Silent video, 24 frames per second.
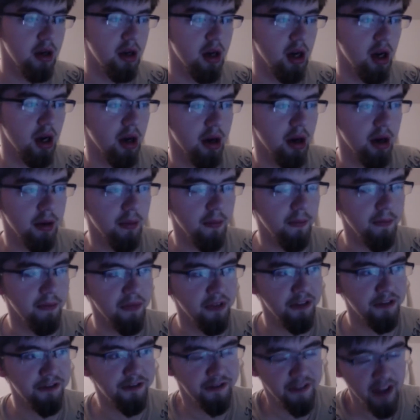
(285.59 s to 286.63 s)

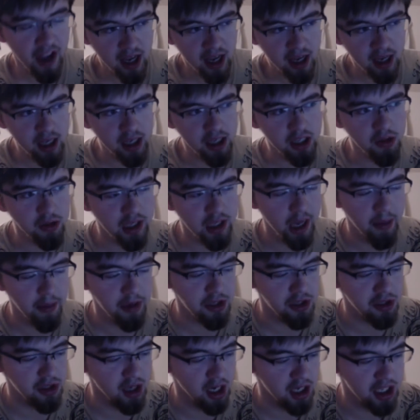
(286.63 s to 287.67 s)
Feng can do damage
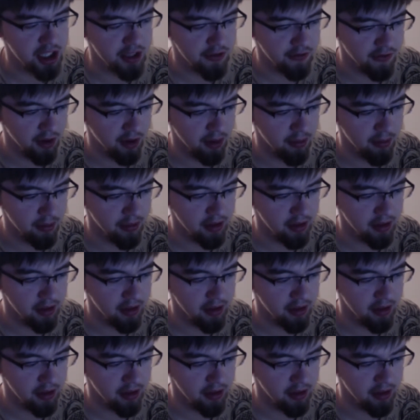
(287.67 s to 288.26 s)
reduction from